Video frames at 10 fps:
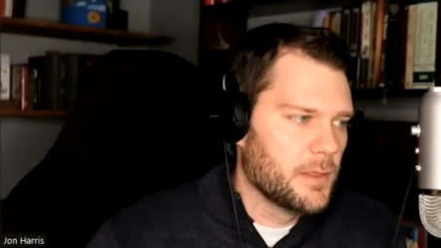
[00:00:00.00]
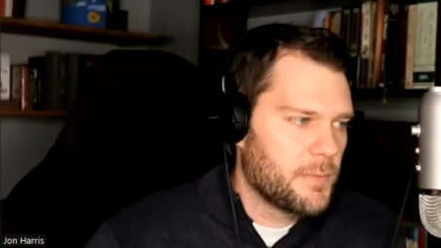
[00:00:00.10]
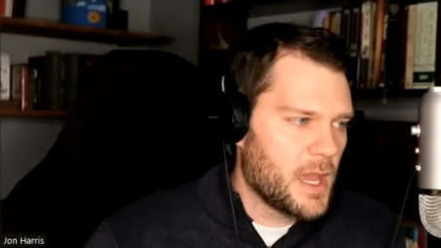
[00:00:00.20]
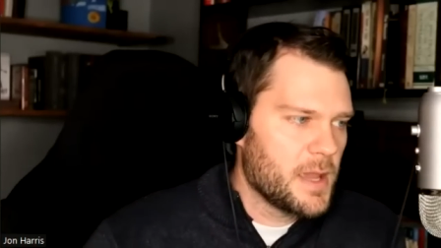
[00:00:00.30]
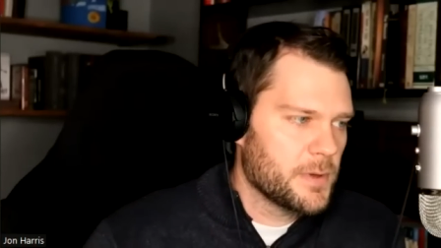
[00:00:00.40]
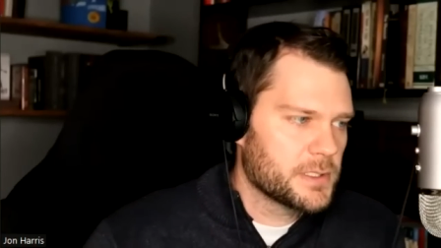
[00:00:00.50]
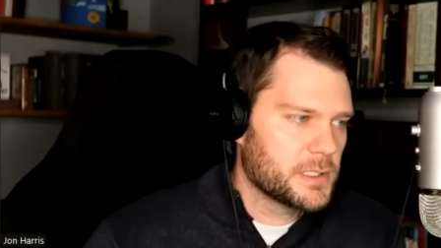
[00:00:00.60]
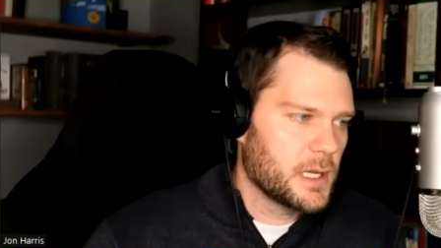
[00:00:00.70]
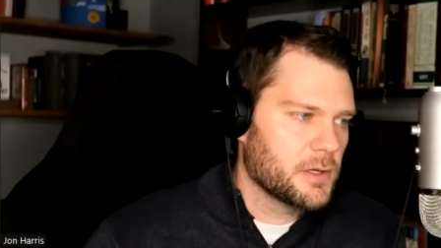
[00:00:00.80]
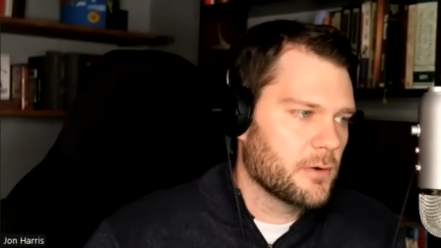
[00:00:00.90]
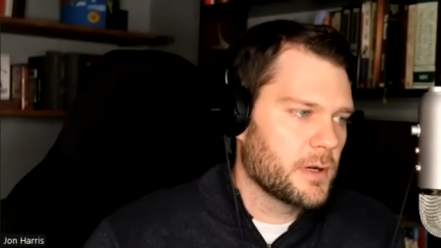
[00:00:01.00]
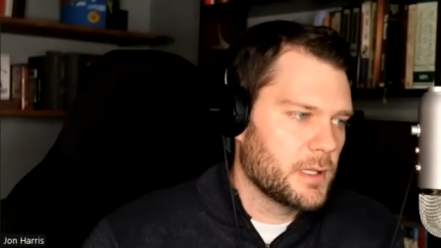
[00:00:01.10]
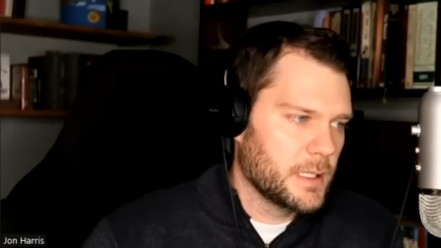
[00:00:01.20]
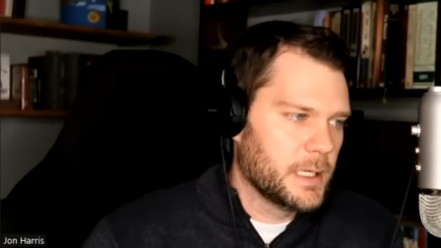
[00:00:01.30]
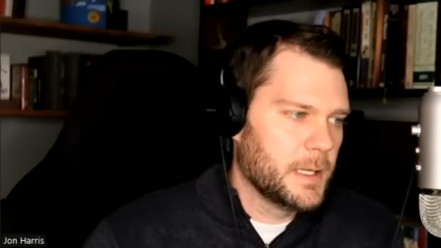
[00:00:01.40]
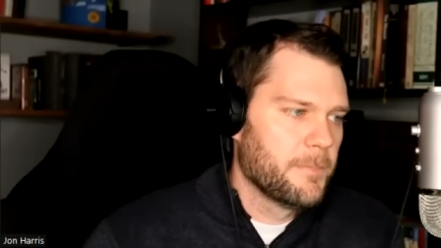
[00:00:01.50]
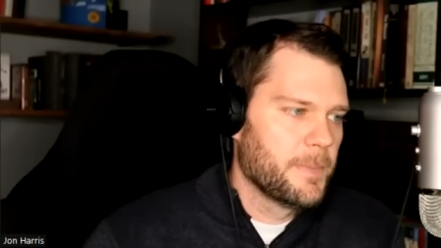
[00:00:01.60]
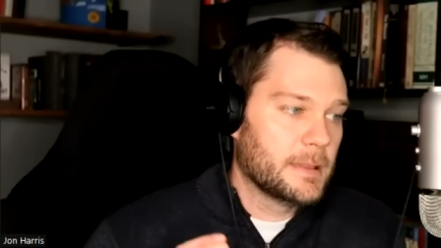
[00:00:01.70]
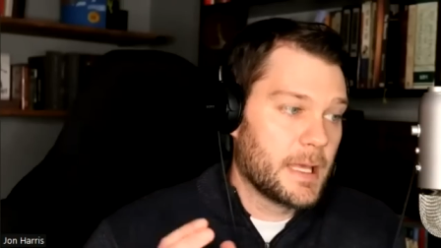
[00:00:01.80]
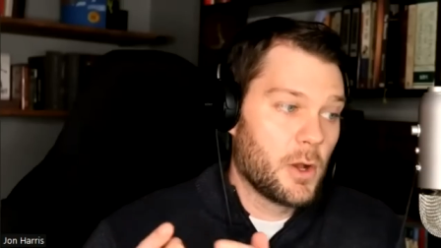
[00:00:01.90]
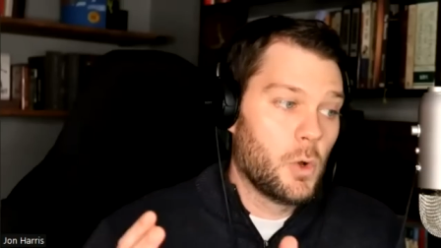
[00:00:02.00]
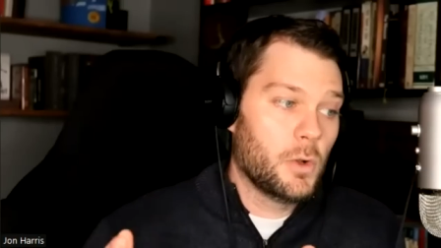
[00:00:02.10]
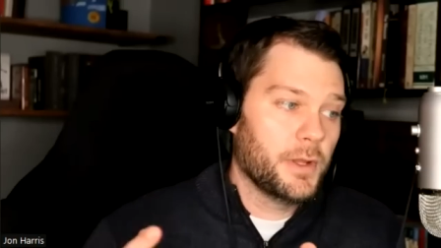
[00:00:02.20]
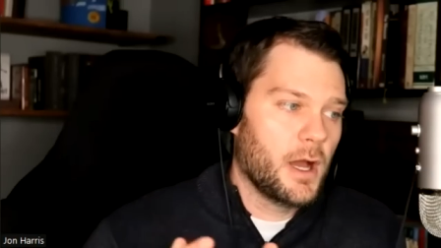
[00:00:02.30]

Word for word: The papists ignorantly lay hold